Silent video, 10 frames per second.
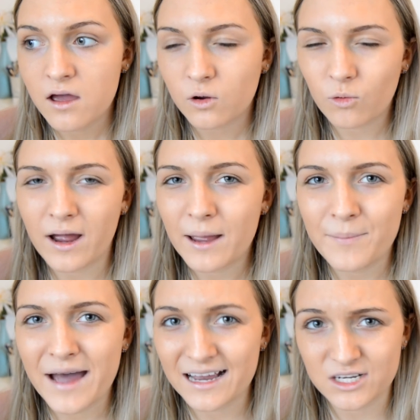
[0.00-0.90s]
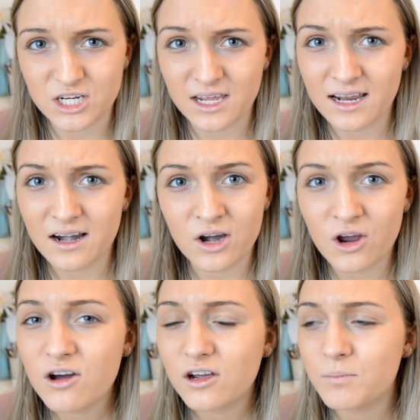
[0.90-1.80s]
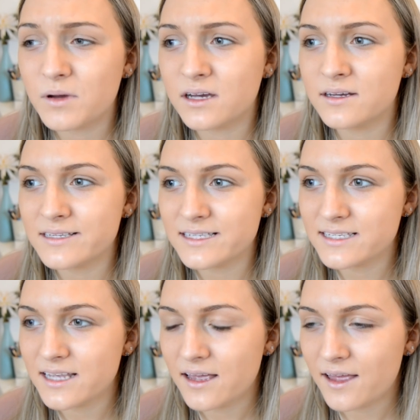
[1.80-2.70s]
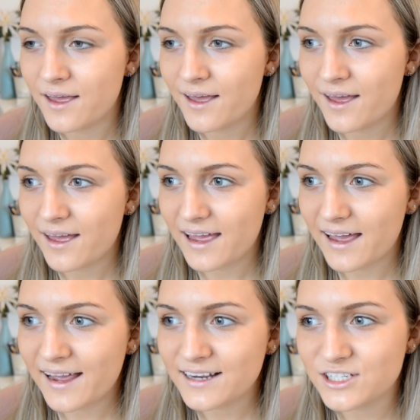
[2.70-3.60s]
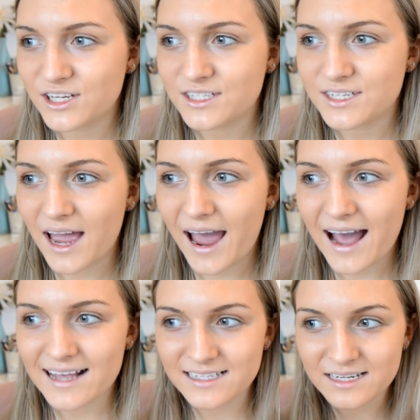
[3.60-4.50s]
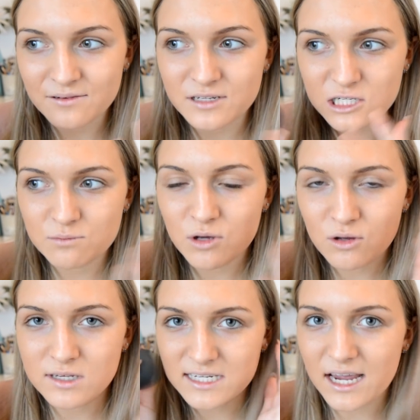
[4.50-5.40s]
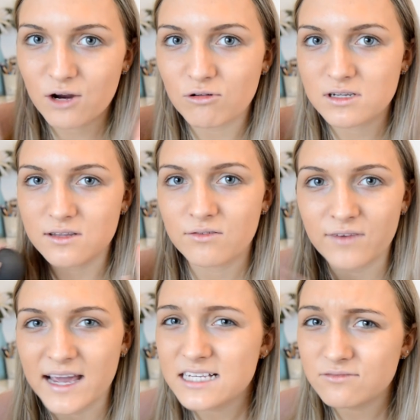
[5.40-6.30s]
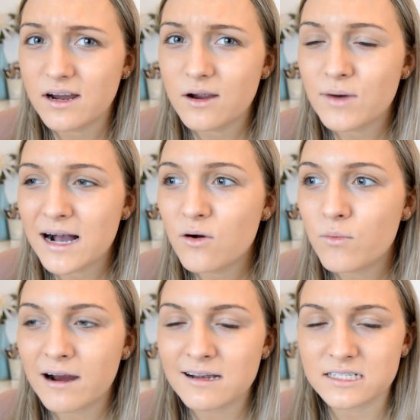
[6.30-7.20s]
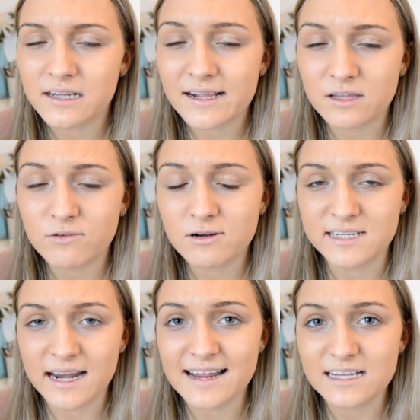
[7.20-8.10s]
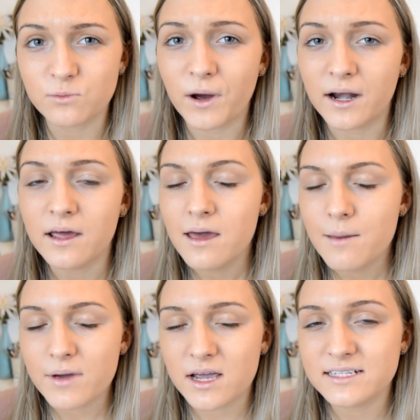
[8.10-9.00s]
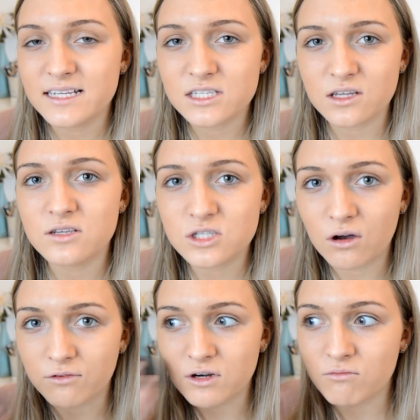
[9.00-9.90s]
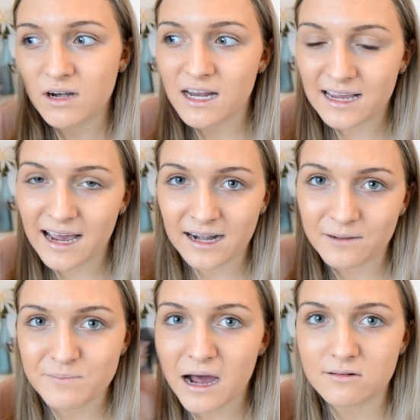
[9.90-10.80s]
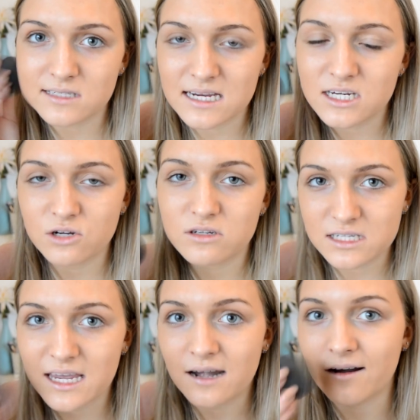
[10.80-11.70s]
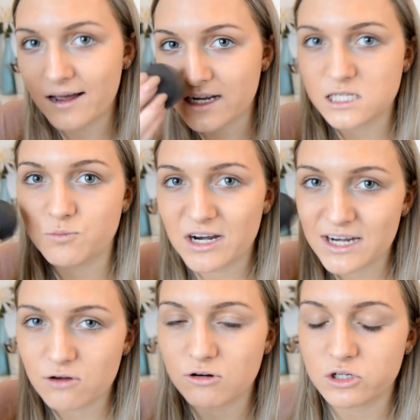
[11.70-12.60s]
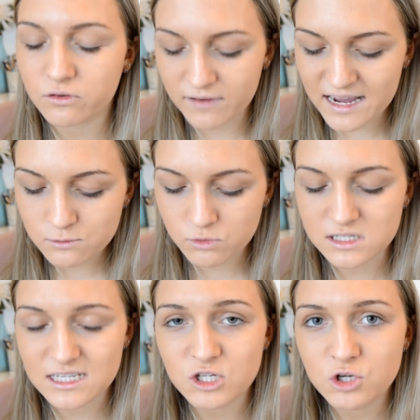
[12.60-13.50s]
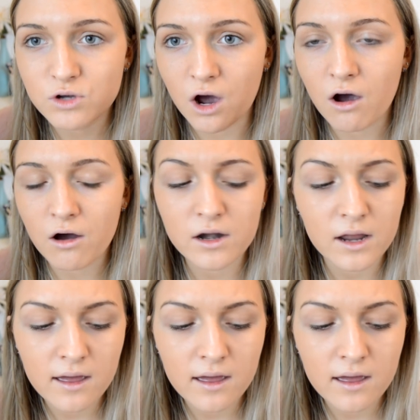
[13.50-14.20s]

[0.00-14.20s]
quite a patchy look, because it just hasn't smoothed it across the face very well, whereas like the Real Techniques one, because it's so soft you really can bounce it into your skin and like spread it across your face, whereas this you can't.